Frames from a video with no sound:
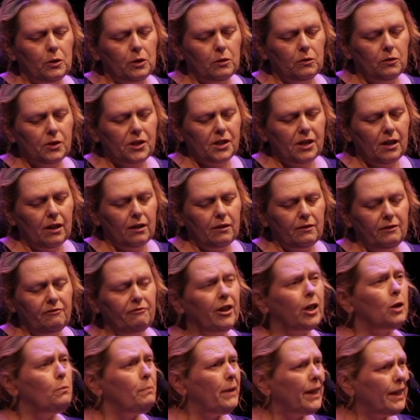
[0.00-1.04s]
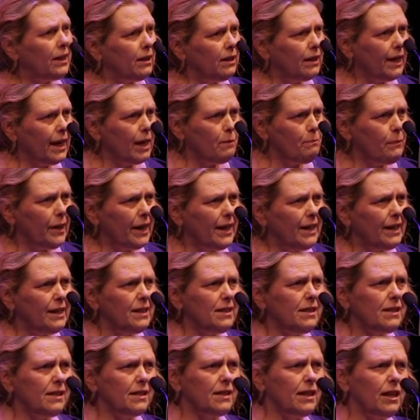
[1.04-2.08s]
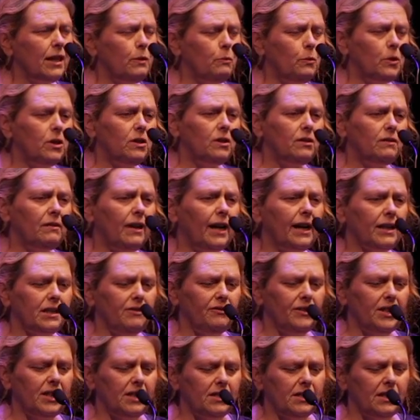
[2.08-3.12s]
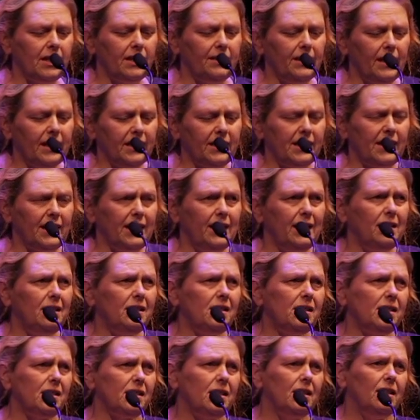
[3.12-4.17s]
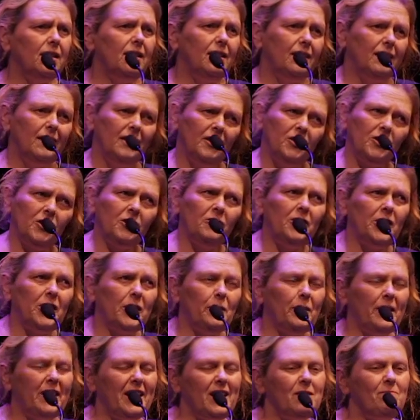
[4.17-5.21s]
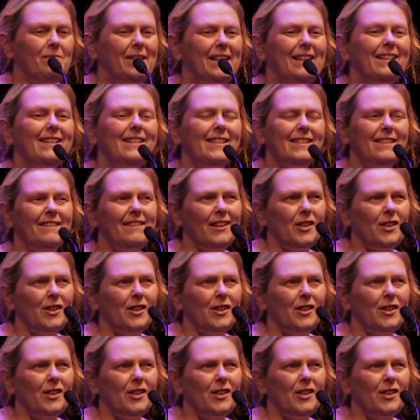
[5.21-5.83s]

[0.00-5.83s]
were also environmental campaigners. They were activists in their teens. Told you they were hippies, so